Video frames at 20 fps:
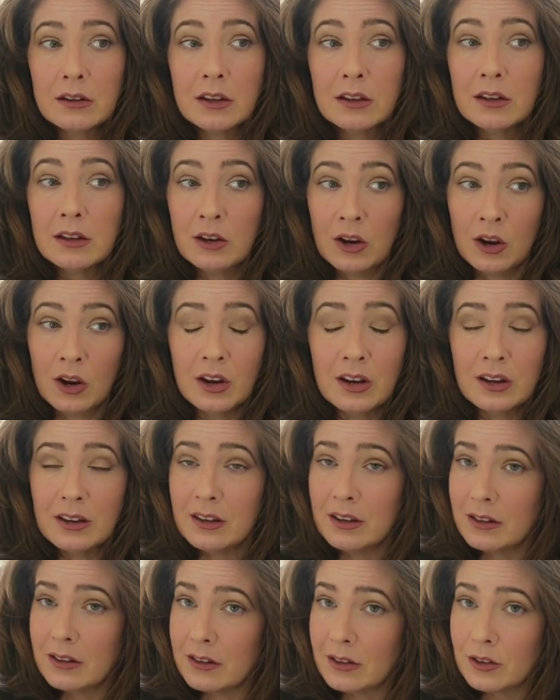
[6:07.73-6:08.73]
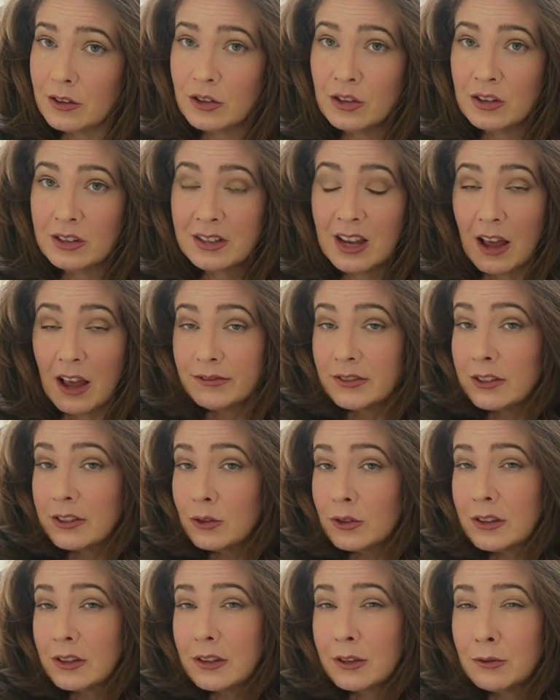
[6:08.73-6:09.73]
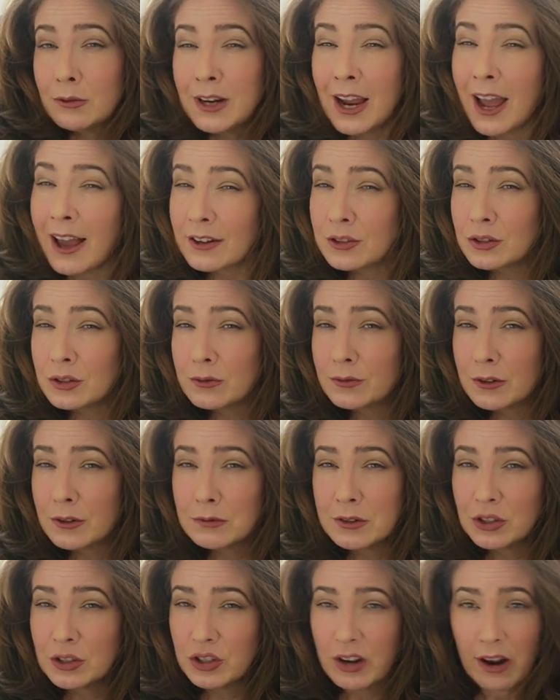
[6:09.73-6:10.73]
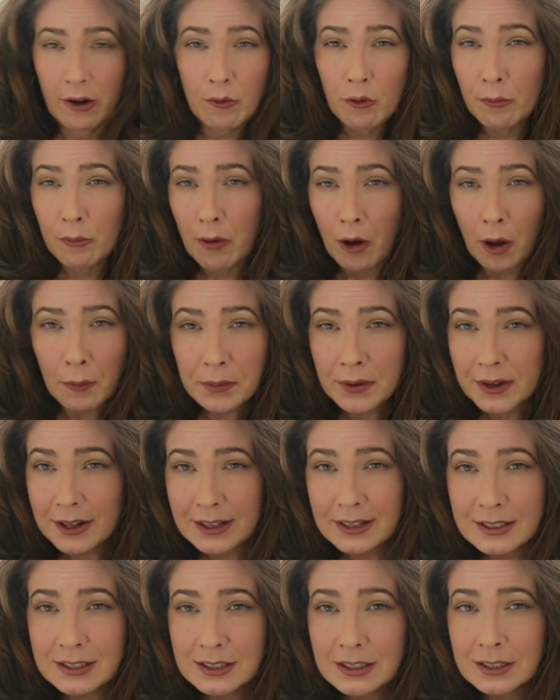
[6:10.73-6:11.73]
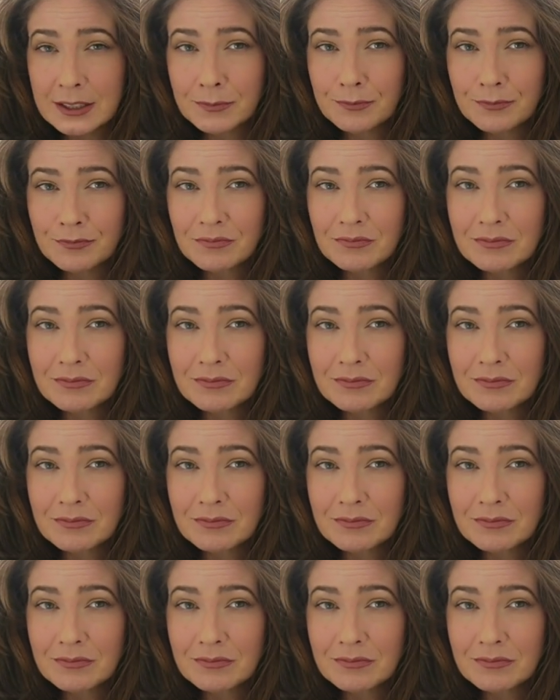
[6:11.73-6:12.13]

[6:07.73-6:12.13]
you just have to look at the reaction from the general populace